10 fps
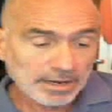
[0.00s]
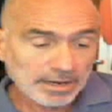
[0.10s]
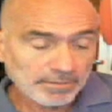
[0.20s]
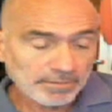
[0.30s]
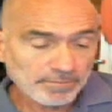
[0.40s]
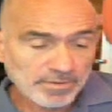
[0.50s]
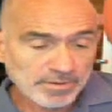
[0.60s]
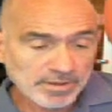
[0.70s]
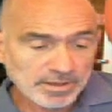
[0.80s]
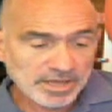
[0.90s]
Um,
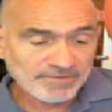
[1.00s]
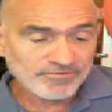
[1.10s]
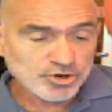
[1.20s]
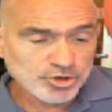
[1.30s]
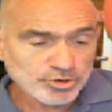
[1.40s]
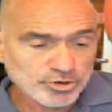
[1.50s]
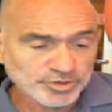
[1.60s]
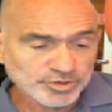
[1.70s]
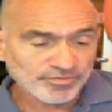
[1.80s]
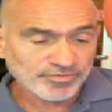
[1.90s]
if you
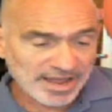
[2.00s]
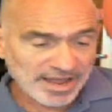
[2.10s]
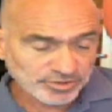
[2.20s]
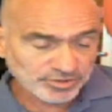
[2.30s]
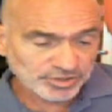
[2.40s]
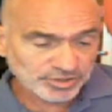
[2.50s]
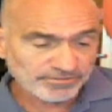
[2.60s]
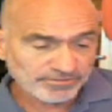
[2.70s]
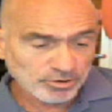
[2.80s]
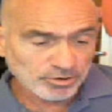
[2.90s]
use friends,
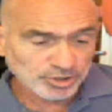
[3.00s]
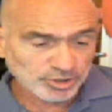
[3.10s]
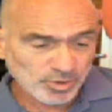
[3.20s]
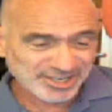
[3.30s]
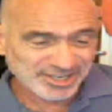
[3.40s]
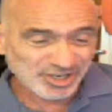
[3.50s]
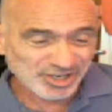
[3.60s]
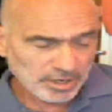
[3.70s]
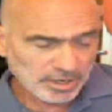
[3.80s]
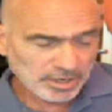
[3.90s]
uh, folks who
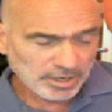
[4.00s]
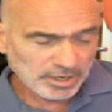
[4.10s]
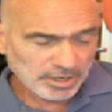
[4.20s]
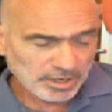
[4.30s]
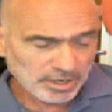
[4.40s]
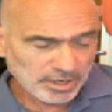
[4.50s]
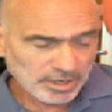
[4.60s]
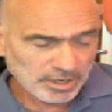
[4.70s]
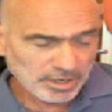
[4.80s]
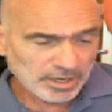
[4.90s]
actually know you,
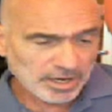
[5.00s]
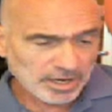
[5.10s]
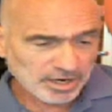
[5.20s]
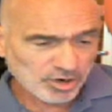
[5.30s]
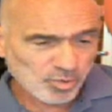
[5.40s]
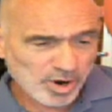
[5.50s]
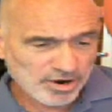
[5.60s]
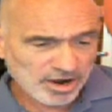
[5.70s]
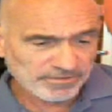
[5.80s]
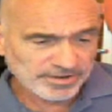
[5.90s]
uh, quite
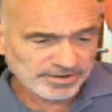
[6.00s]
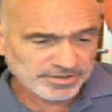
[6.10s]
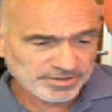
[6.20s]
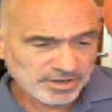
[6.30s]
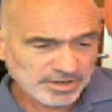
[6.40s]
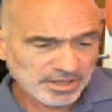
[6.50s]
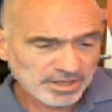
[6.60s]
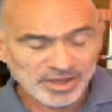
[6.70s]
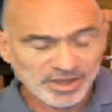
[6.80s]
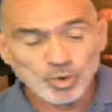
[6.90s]
often
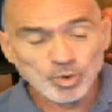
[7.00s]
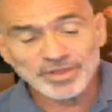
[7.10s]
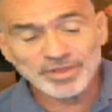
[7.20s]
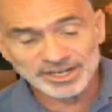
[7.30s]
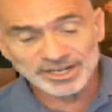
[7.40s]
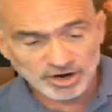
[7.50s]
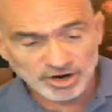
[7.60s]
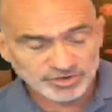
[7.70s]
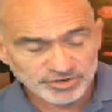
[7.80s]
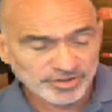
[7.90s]
they will not
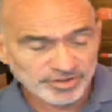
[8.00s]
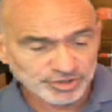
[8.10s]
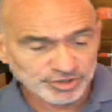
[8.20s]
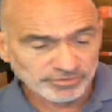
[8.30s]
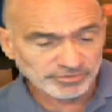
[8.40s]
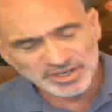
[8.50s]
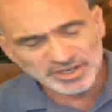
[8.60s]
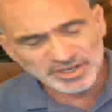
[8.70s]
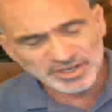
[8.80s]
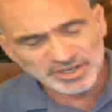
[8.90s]
charge for their
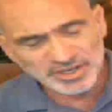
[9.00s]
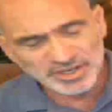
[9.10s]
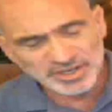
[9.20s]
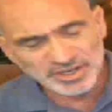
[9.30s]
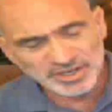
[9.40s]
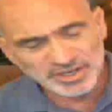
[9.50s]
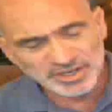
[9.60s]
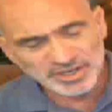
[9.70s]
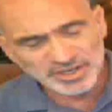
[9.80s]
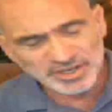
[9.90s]
services unless
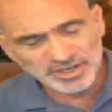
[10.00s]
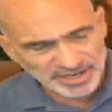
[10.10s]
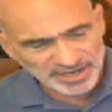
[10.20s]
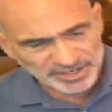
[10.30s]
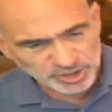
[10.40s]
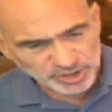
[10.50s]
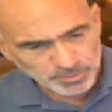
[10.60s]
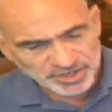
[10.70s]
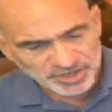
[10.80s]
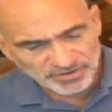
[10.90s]
there's a, a
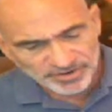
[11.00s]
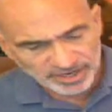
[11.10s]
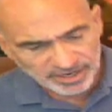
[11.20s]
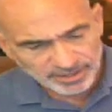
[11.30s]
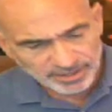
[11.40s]
specific